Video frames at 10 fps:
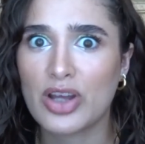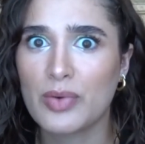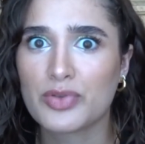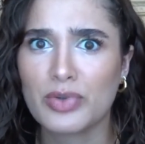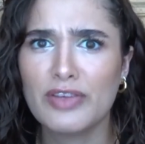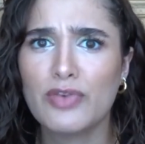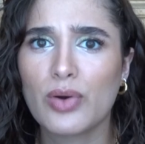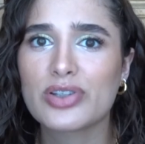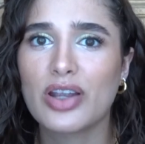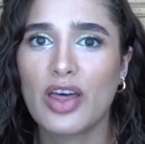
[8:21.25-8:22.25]
I was really
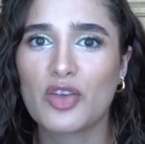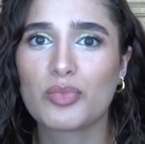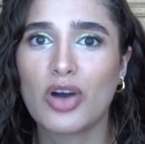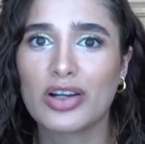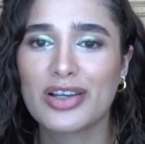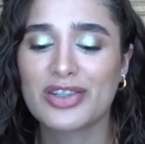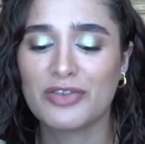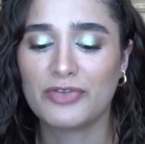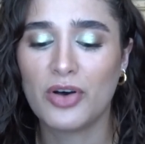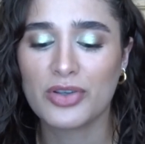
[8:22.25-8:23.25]
focused on other products in
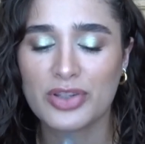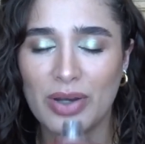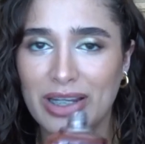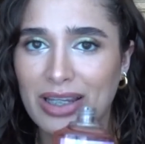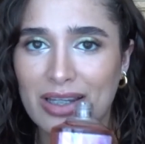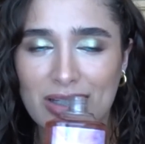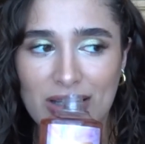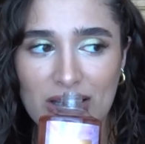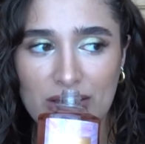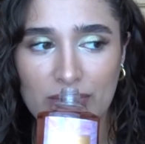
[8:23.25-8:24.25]
the fall, so I didn't get to
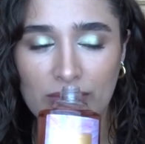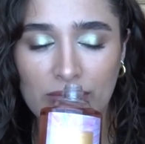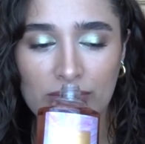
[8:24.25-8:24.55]
this.